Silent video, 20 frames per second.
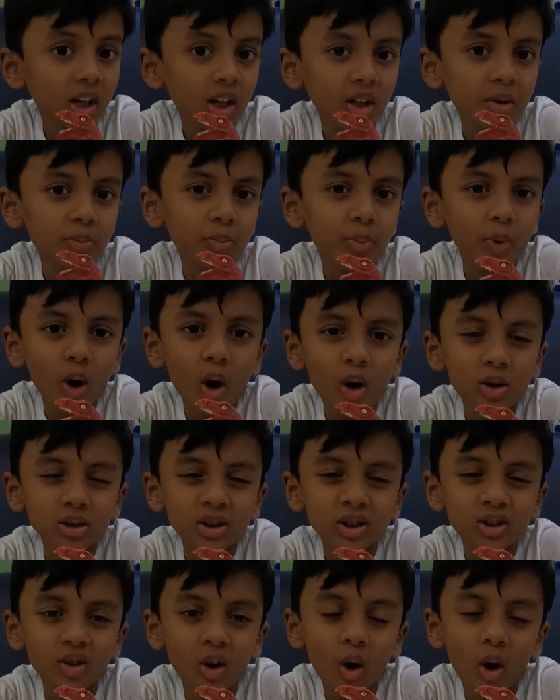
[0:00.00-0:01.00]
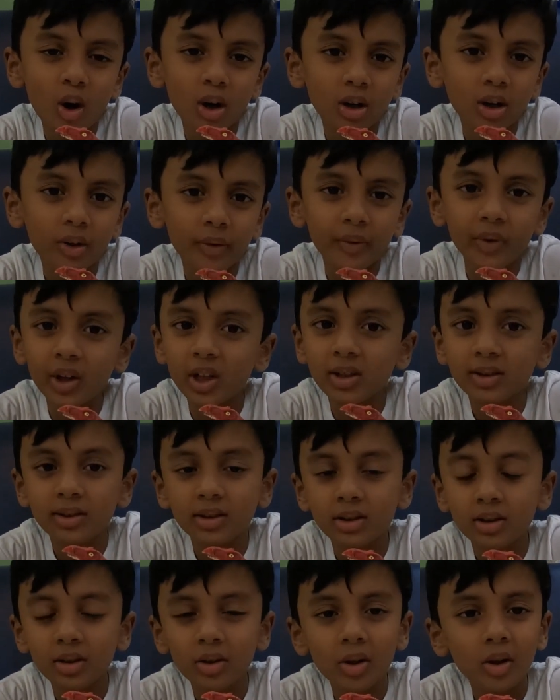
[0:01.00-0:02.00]
in ponds or
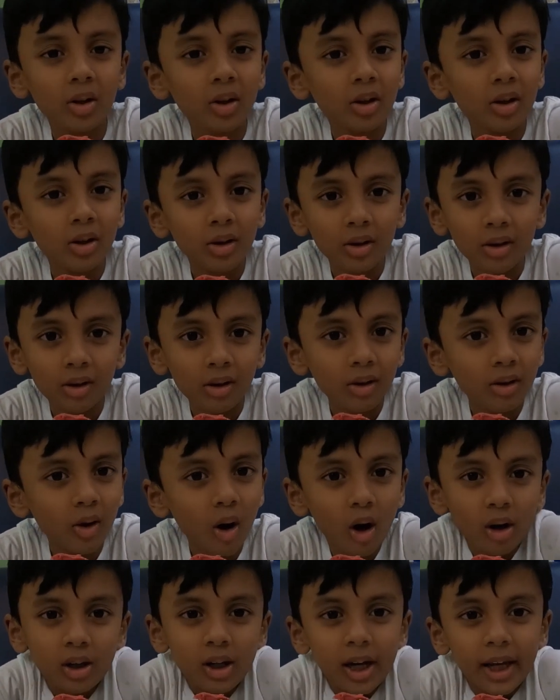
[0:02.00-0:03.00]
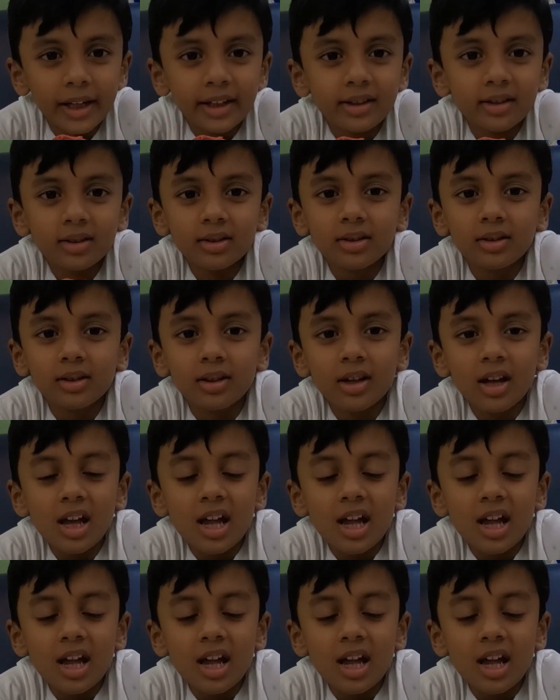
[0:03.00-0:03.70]
rivers or lakes.